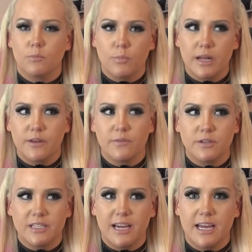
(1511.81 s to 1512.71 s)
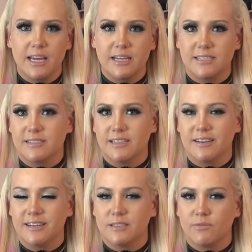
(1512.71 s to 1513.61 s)
But if you're taking it
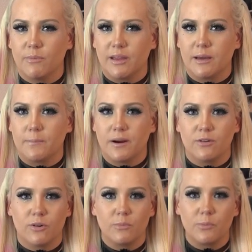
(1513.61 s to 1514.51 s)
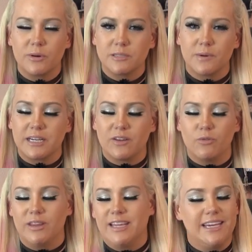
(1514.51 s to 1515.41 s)
serious from like a paranormal perspective,
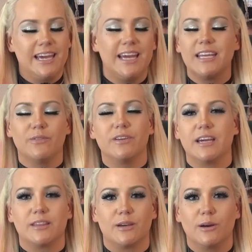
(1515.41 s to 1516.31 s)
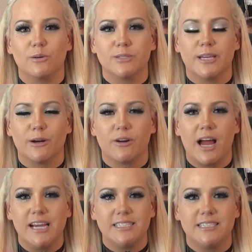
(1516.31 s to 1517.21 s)
when they can't even get the ghost gear
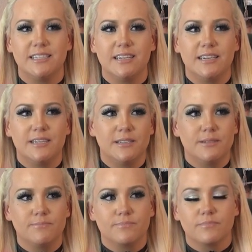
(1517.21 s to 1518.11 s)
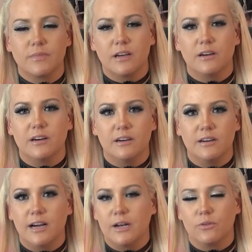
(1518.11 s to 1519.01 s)
right, ugh,
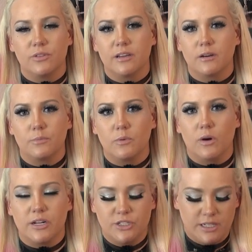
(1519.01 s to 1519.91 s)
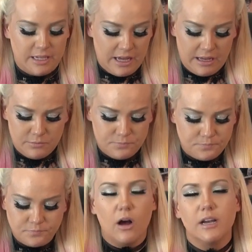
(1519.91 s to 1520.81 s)
I don't think I'll be watching again.
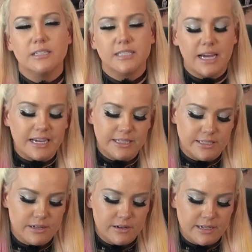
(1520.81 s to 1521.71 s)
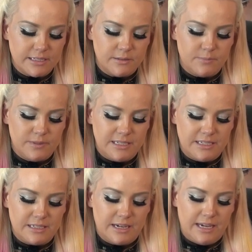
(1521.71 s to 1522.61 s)
Honestly, I considered it to
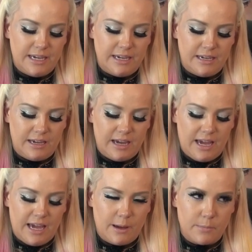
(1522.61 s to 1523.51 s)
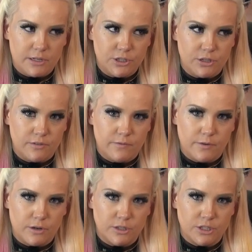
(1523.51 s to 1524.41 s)
be a amateur
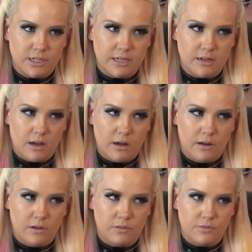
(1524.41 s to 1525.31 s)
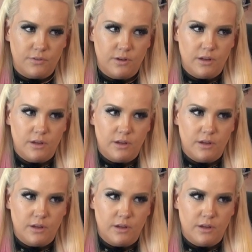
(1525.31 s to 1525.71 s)
version of